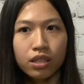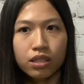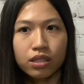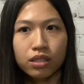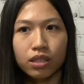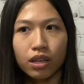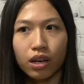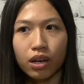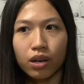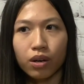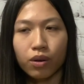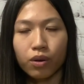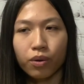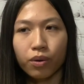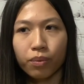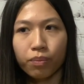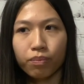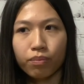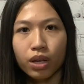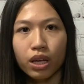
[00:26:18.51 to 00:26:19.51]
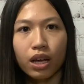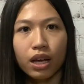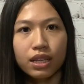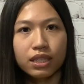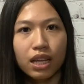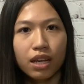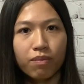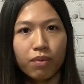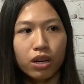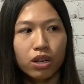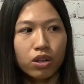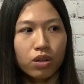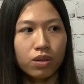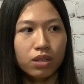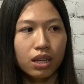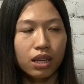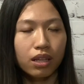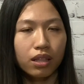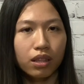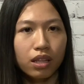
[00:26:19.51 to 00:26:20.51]
So because I've been
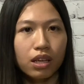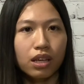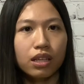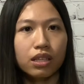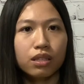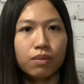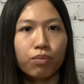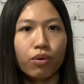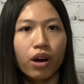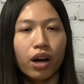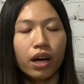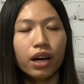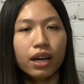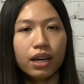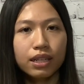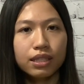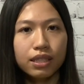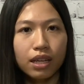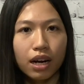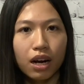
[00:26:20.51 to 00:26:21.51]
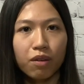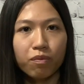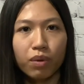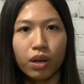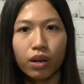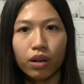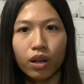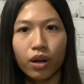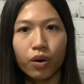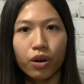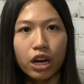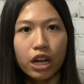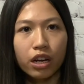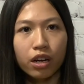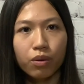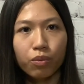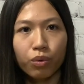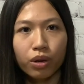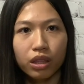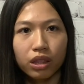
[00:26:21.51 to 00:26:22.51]
using these products that have been
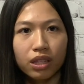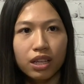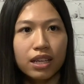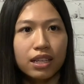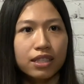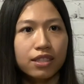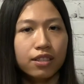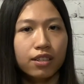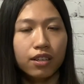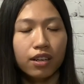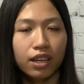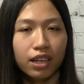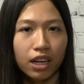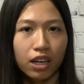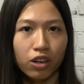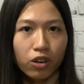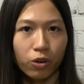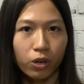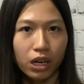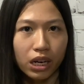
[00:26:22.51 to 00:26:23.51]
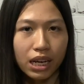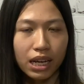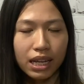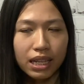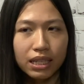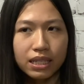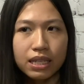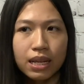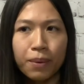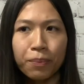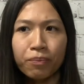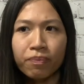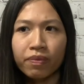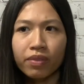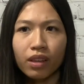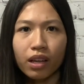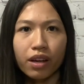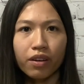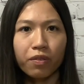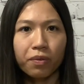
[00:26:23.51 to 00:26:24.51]
loaded with these good ingredients,
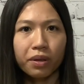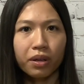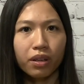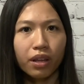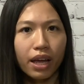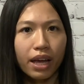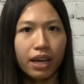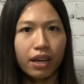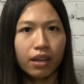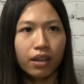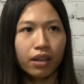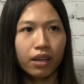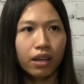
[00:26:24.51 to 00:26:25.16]
I feel like